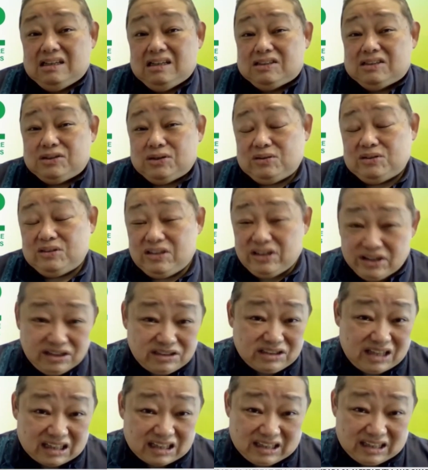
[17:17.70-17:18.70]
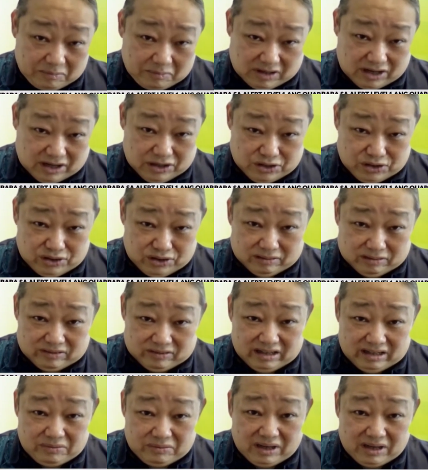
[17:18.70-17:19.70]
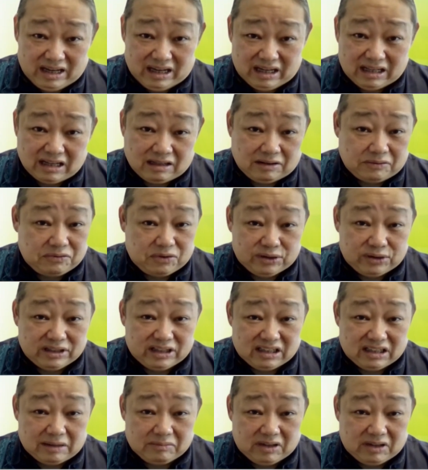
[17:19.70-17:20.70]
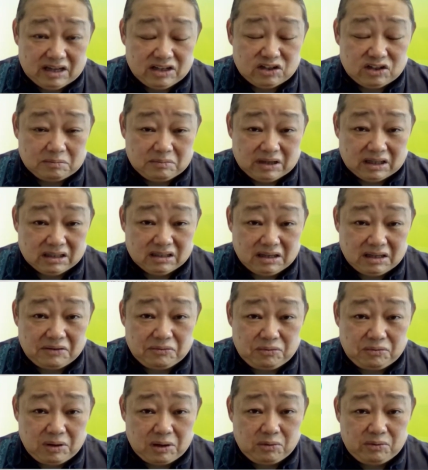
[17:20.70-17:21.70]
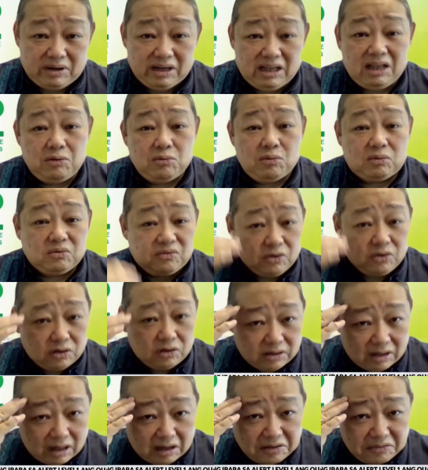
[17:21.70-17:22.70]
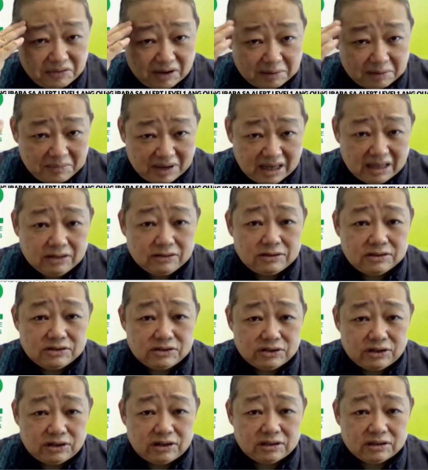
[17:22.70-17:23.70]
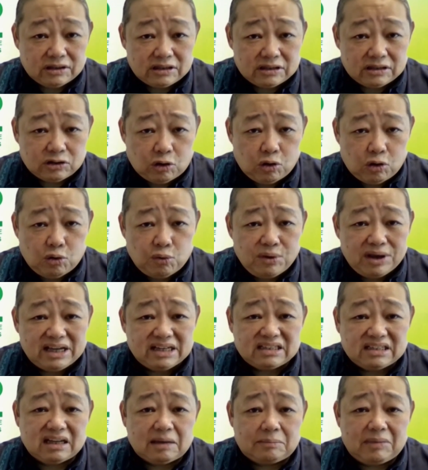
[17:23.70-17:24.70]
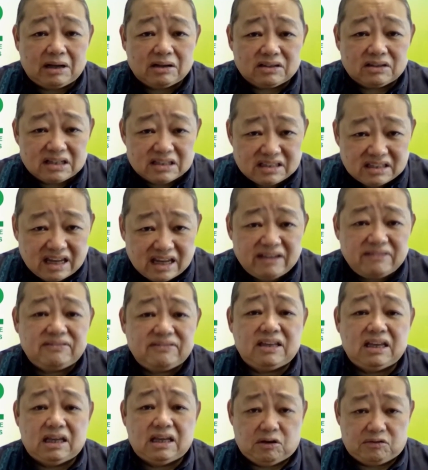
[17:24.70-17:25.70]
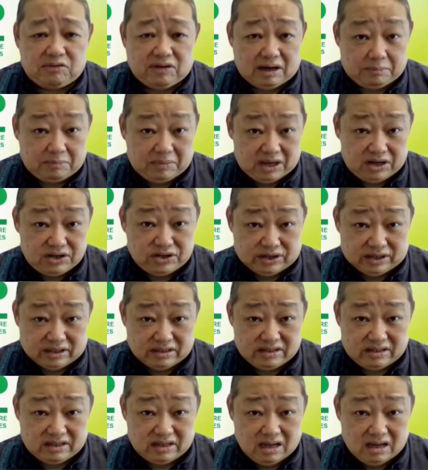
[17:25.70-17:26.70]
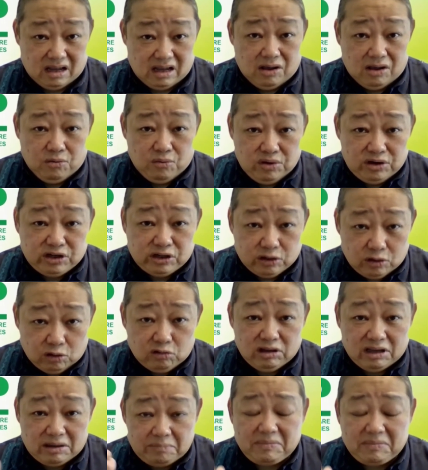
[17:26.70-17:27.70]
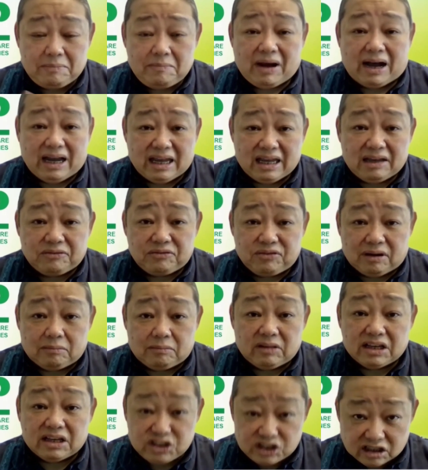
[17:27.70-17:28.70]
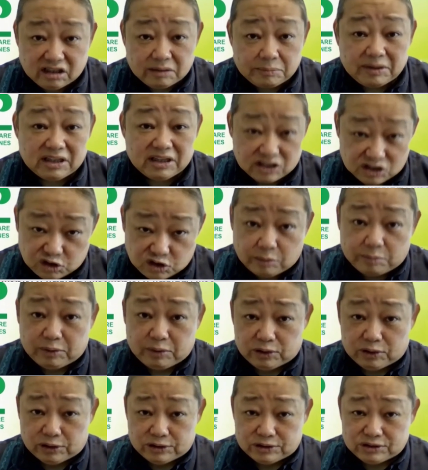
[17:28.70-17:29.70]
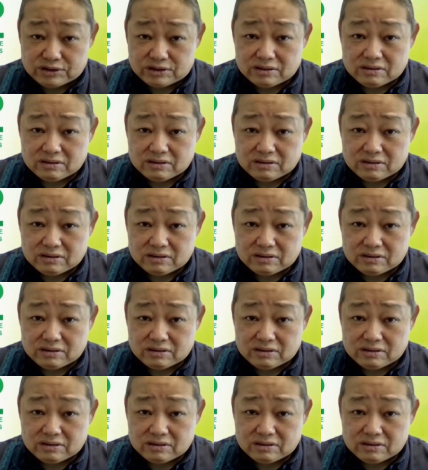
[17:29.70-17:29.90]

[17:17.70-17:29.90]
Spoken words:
So there is the temptation, right? We cannot avoid the temptation. But if we really, if our main concern is always about the safety of our patients, we should only be buying from legitimate distributors.